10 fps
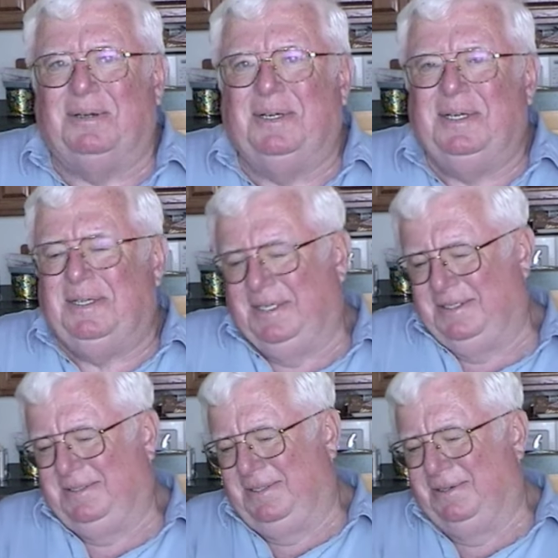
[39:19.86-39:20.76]
so
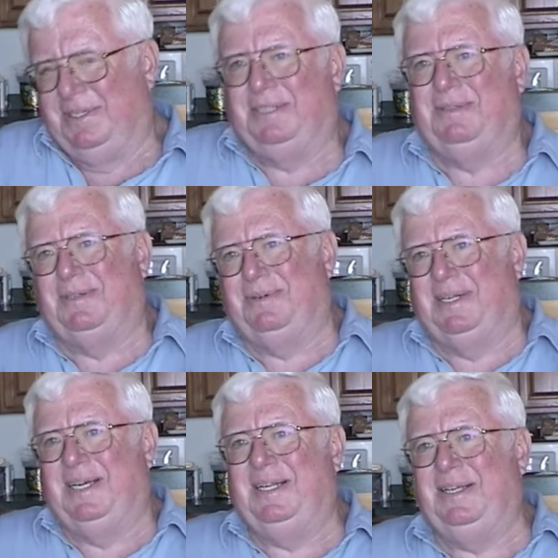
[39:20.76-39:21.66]
he's doing this with the
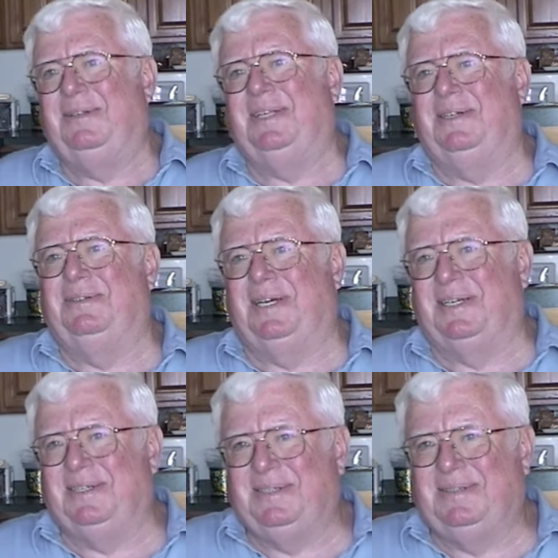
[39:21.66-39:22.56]
180, you know, tail
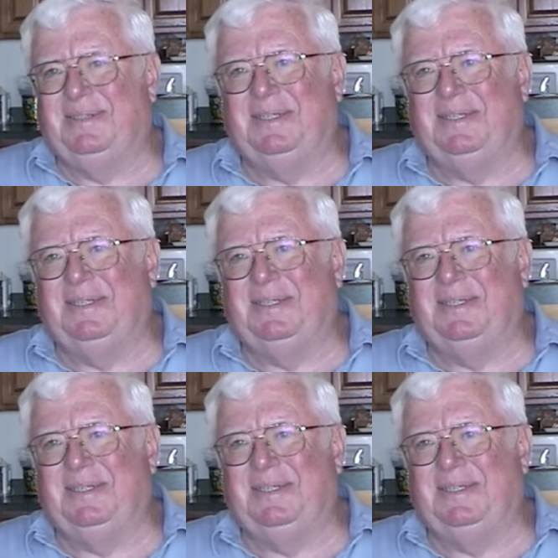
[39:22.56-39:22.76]
dragger.